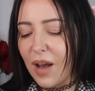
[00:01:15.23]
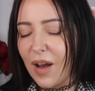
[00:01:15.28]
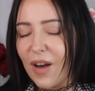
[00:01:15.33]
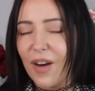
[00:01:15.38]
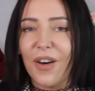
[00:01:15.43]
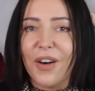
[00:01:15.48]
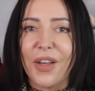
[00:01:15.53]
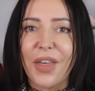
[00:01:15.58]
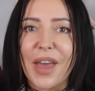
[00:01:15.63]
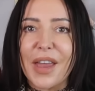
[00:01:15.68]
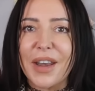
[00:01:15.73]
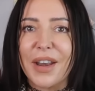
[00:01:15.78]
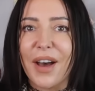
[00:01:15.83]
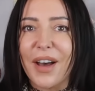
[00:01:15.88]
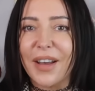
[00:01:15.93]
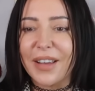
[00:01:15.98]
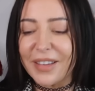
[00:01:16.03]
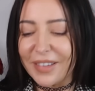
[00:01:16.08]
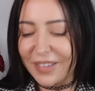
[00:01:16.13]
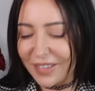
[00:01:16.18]
Oh, they're
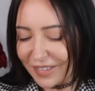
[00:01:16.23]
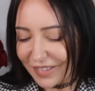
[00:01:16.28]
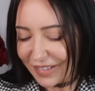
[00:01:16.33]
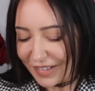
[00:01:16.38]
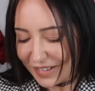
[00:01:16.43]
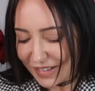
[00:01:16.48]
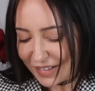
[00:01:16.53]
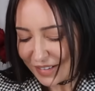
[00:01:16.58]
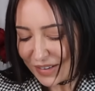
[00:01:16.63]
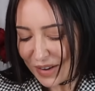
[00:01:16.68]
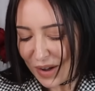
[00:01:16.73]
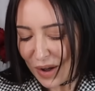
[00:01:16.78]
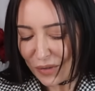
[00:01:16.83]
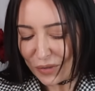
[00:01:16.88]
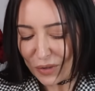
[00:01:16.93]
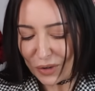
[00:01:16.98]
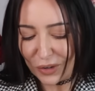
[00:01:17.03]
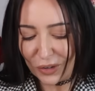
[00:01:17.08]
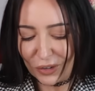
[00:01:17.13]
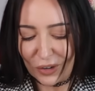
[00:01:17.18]
nice.
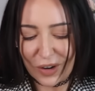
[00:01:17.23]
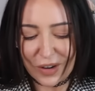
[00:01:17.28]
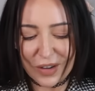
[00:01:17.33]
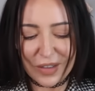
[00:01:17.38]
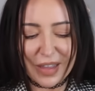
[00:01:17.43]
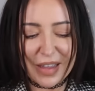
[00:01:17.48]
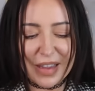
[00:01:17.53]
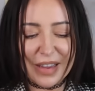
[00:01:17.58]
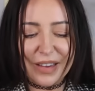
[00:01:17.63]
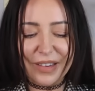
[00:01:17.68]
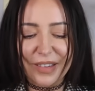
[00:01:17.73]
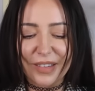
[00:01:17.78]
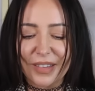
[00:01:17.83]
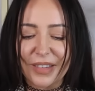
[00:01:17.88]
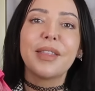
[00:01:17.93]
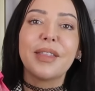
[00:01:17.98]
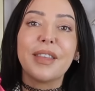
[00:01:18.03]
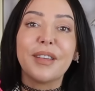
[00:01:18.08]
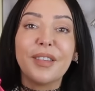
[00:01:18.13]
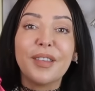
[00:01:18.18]
I've got to show you these.
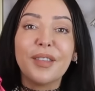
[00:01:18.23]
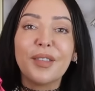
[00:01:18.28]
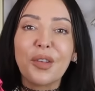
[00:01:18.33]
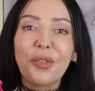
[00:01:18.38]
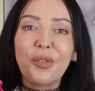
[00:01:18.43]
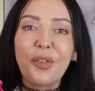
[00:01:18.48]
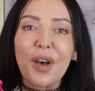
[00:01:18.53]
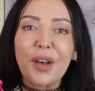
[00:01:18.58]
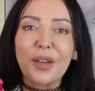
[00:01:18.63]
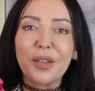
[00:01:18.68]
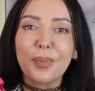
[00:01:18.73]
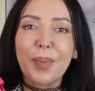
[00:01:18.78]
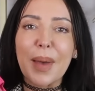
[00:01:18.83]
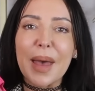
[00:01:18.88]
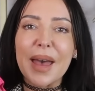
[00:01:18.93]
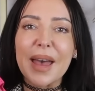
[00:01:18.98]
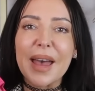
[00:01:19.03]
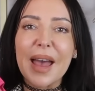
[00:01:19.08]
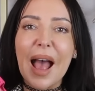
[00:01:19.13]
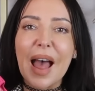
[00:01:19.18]
This is the first
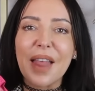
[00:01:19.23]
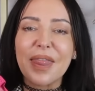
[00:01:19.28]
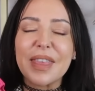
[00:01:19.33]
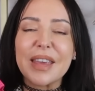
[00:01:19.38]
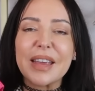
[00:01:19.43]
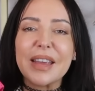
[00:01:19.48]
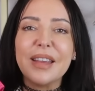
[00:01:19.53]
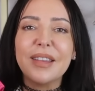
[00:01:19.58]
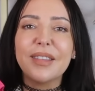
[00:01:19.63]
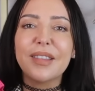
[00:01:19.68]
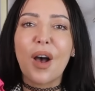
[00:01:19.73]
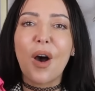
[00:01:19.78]
pair and these